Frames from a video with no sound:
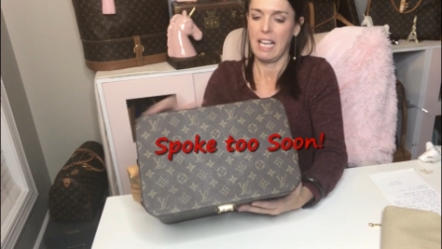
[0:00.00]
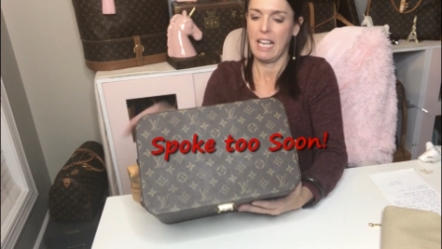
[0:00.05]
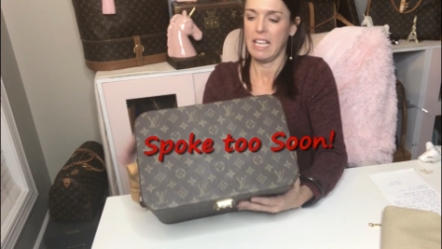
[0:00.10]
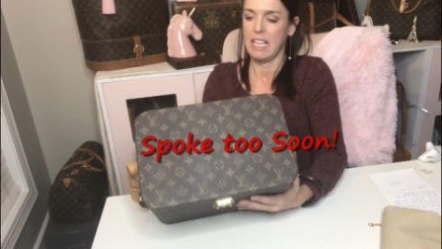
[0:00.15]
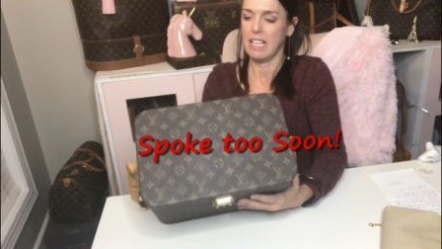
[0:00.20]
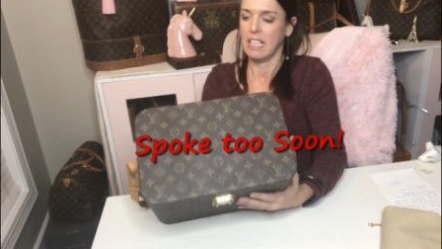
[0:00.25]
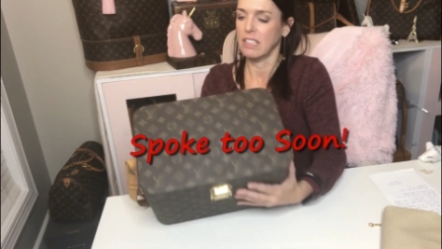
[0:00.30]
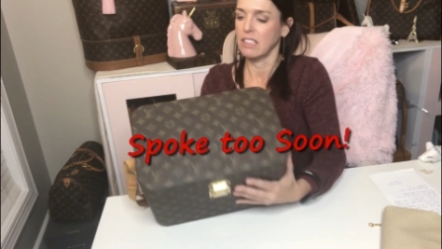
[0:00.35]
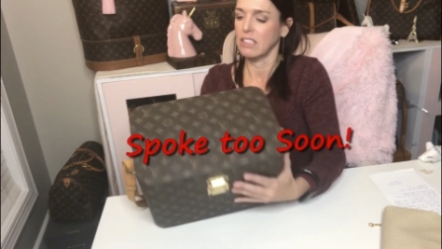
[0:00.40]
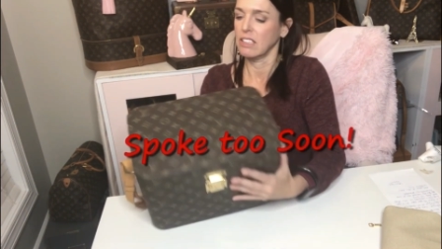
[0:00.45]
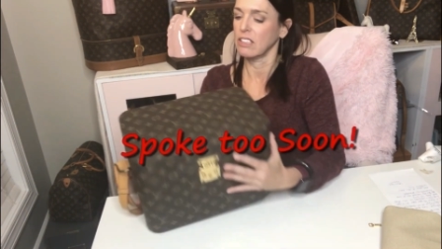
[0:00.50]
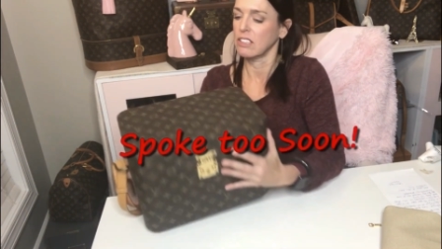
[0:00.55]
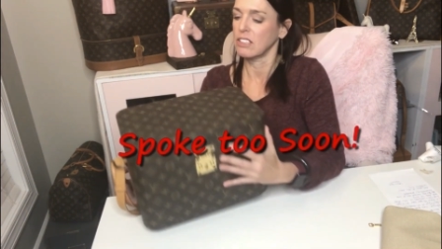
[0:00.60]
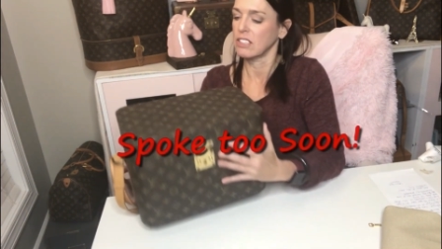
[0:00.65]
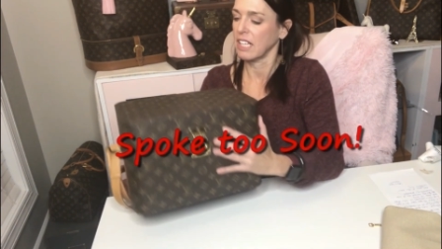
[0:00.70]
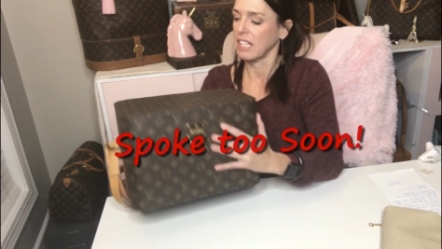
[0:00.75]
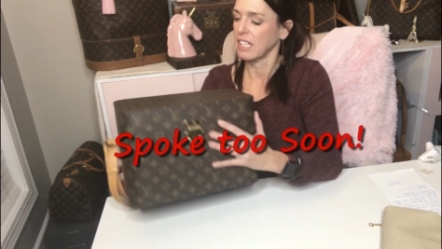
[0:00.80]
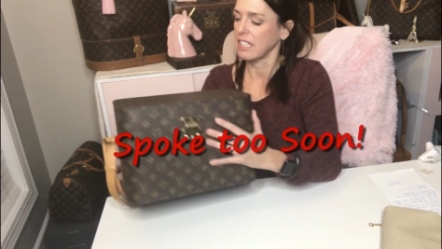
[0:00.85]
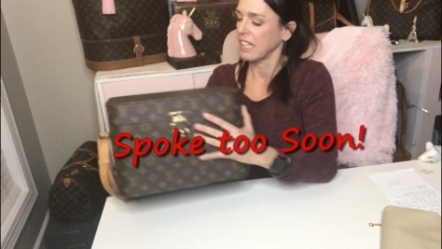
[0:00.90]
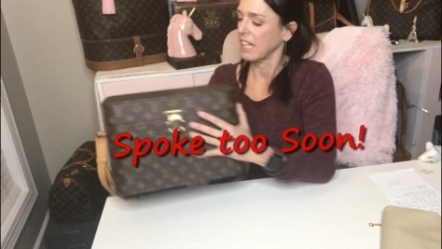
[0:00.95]
It looks
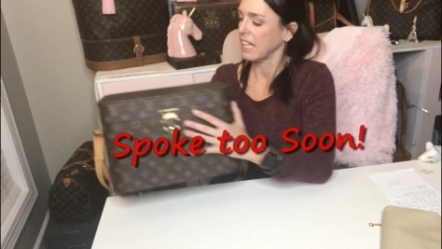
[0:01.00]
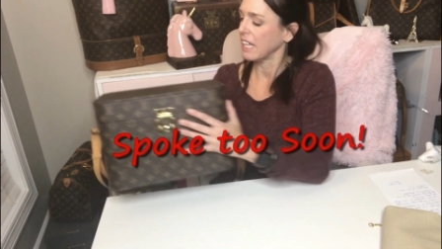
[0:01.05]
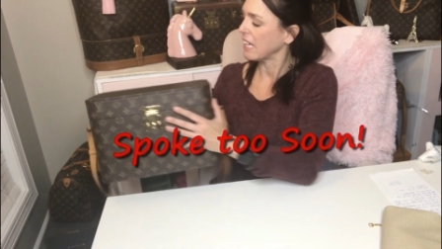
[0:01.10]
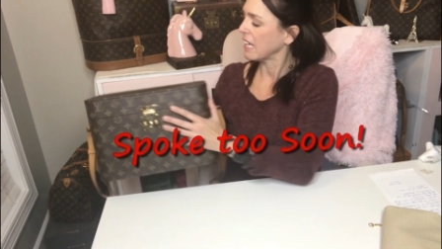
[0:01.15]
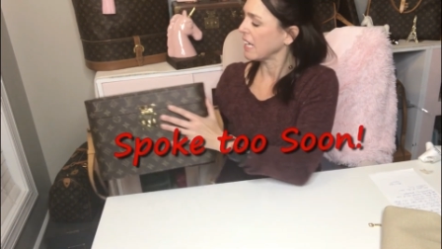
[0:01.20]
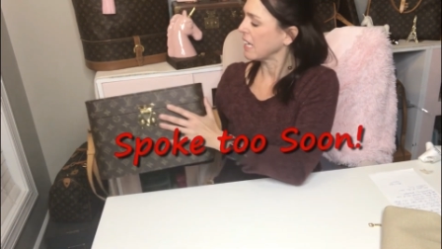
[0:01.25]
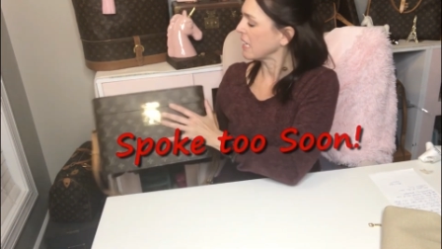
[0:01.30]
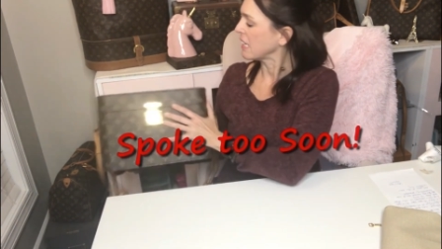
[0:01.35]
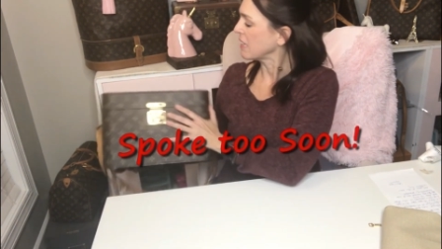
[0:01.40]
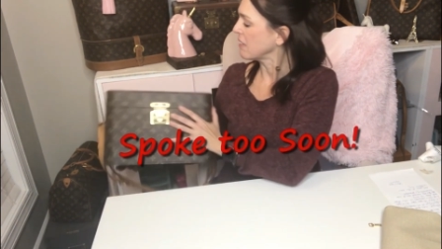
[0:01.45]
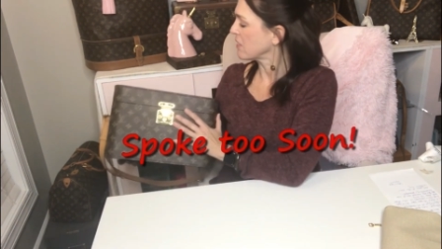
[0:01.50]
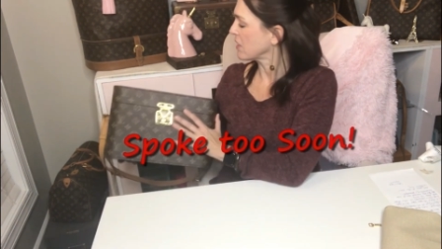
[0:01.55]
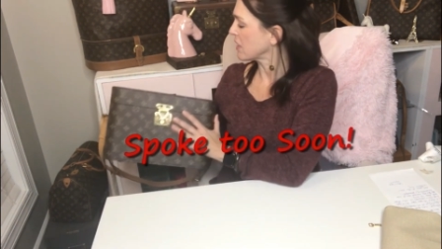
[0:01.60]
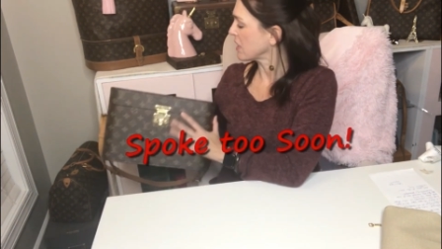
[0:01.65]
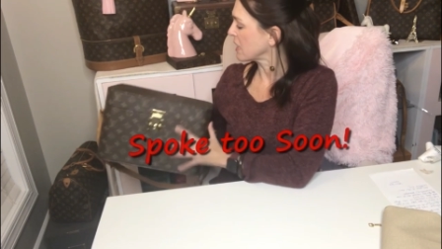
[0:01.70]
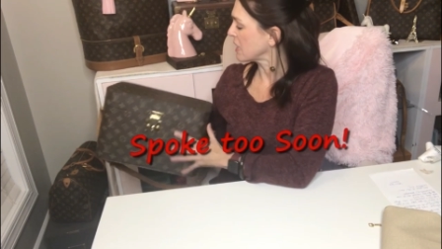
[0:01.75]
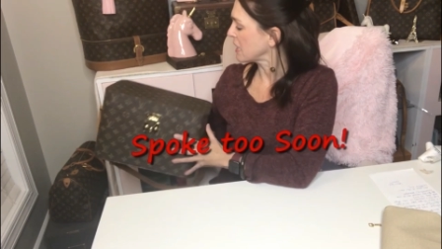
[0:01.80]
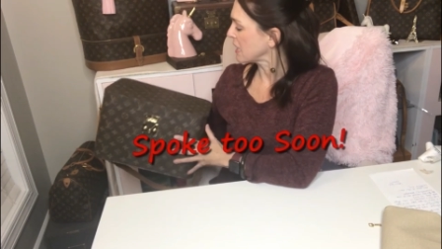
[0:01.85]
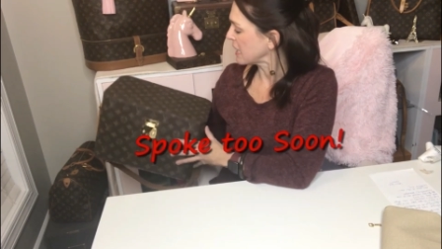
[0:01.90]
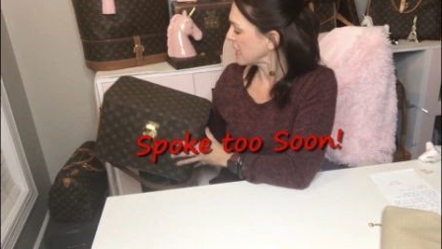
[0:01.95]
like they even
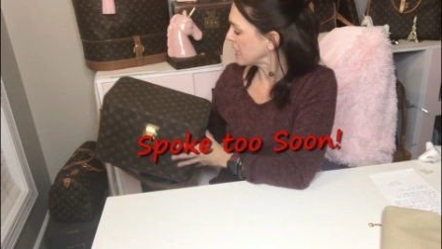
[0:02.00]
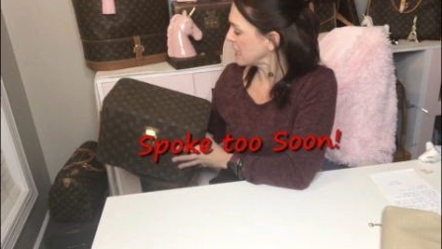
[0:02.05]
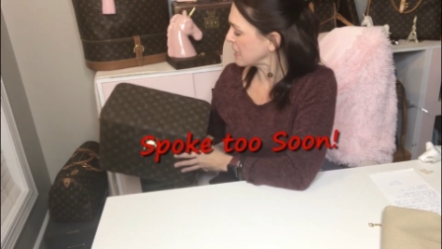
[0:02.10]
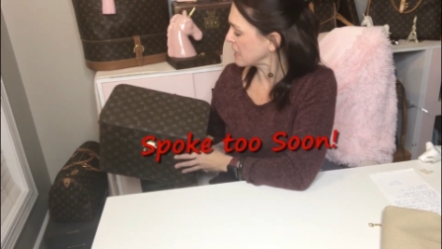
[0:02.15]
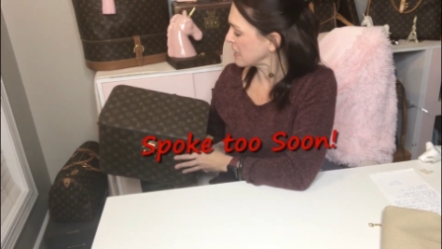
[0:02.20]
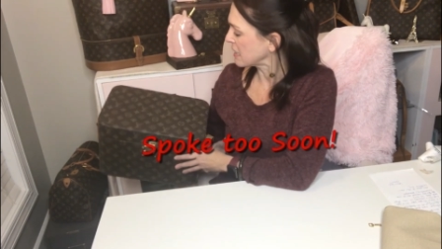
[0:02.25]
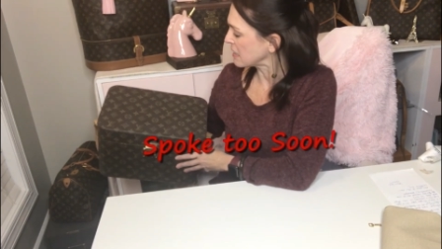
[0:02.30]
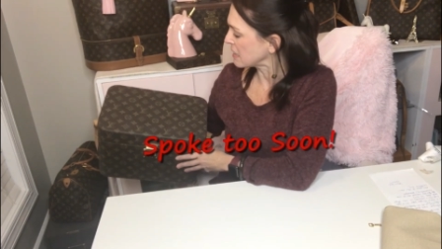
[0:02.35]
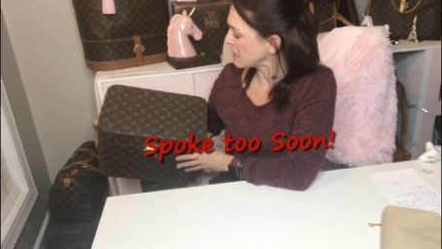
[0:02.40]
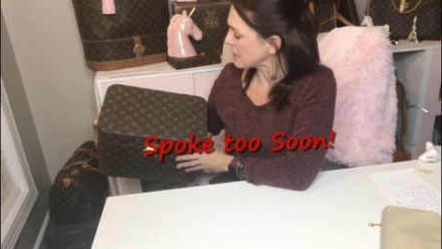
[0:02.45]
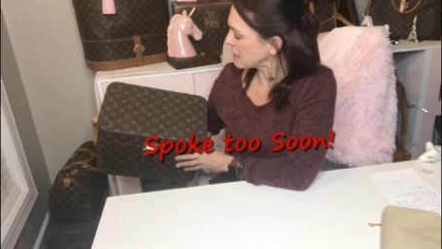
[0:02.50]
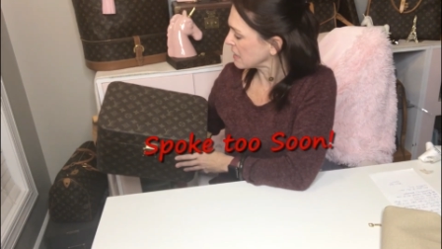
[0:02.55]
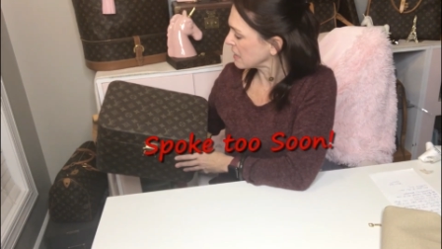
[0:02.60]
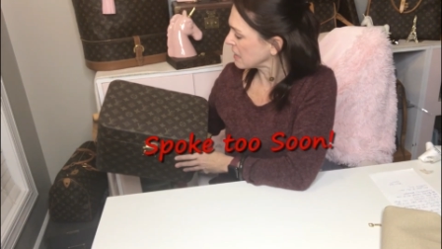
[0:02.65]
cleaned it.